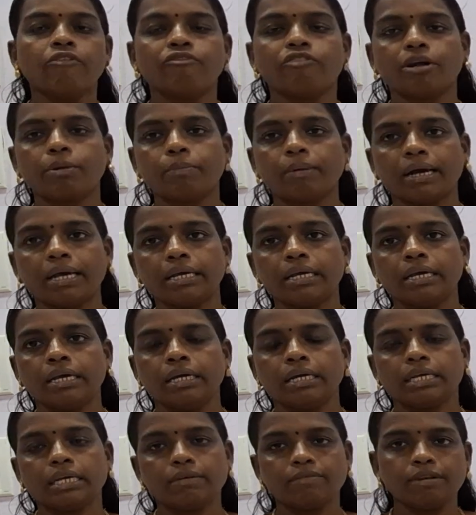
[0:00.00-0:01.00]
for
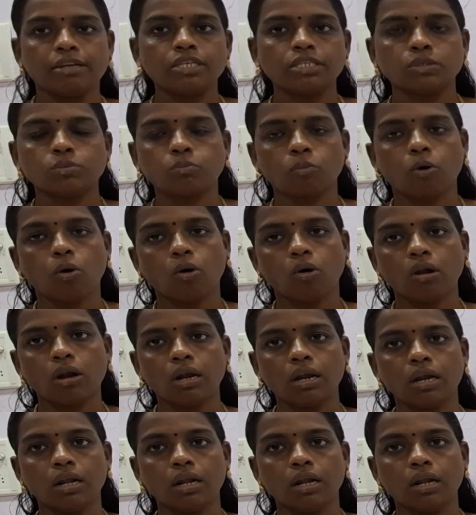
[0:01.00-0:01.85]
buying even a small